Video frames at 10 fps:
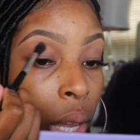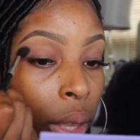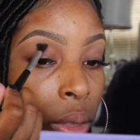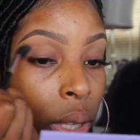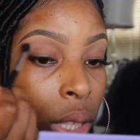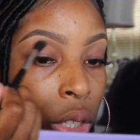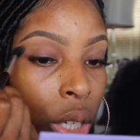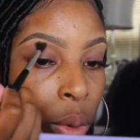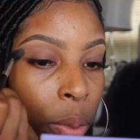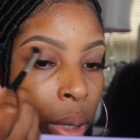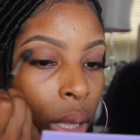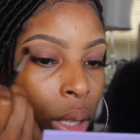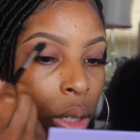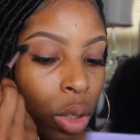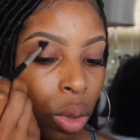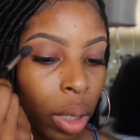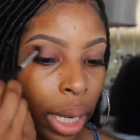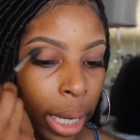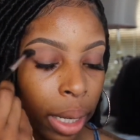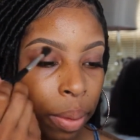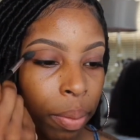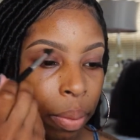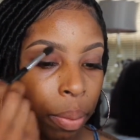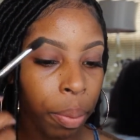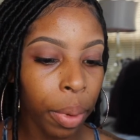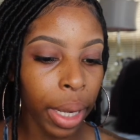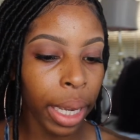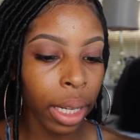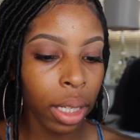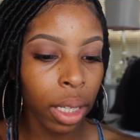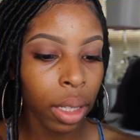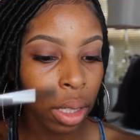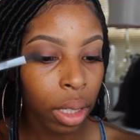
I thought the shade would be a little too light, but